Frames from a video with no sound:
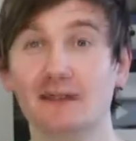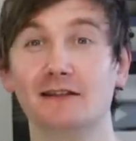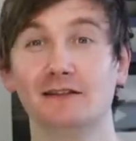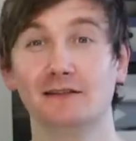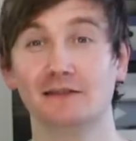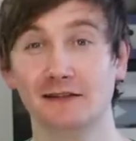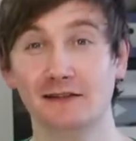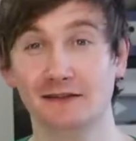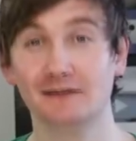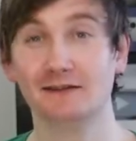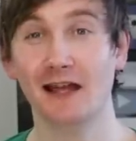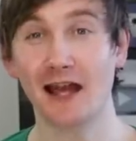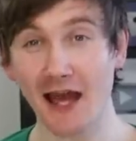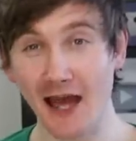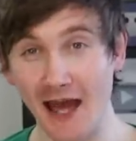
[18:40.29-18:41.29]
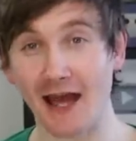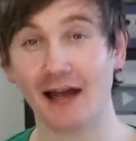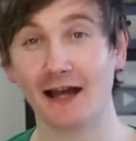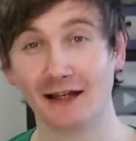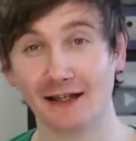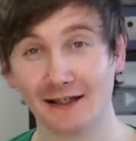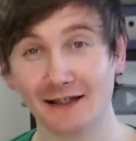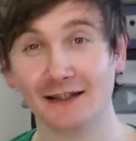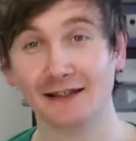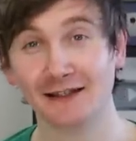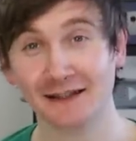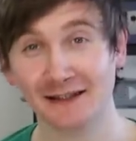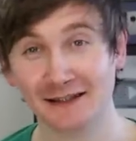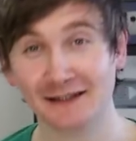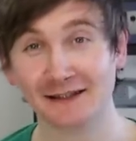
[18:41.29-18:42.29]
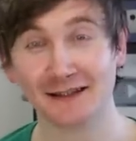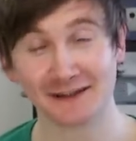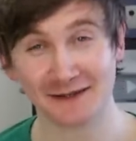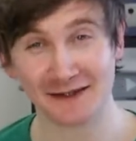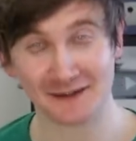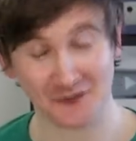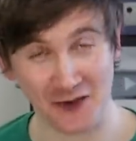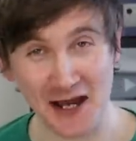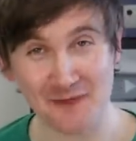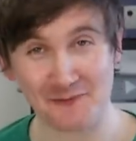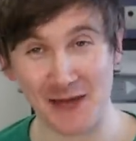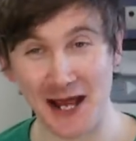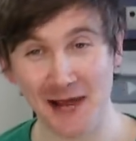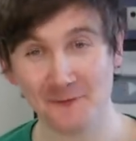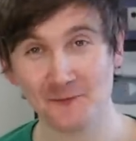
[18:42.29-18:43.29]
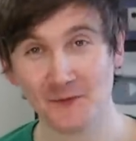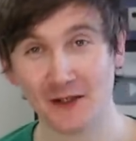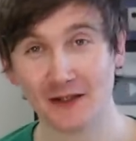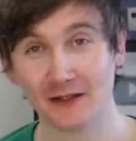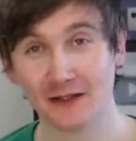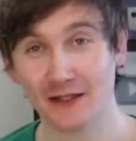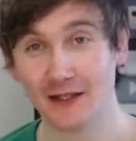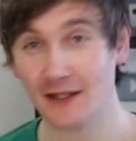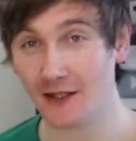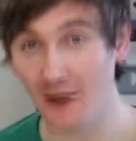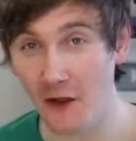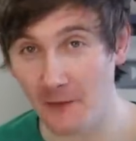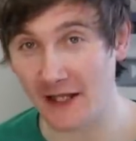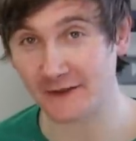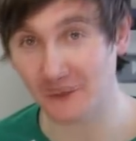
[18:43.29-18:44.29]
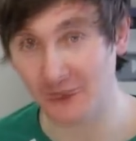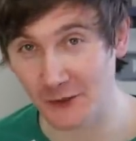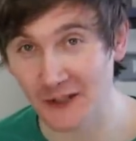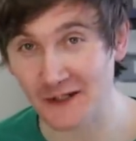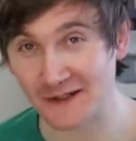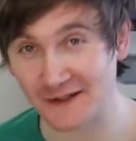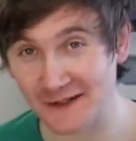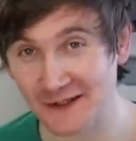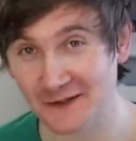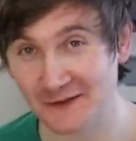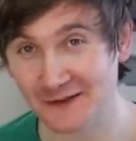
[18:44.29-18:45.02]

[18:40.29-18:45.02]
yeah, that's great, Ben. You're going back to work soon.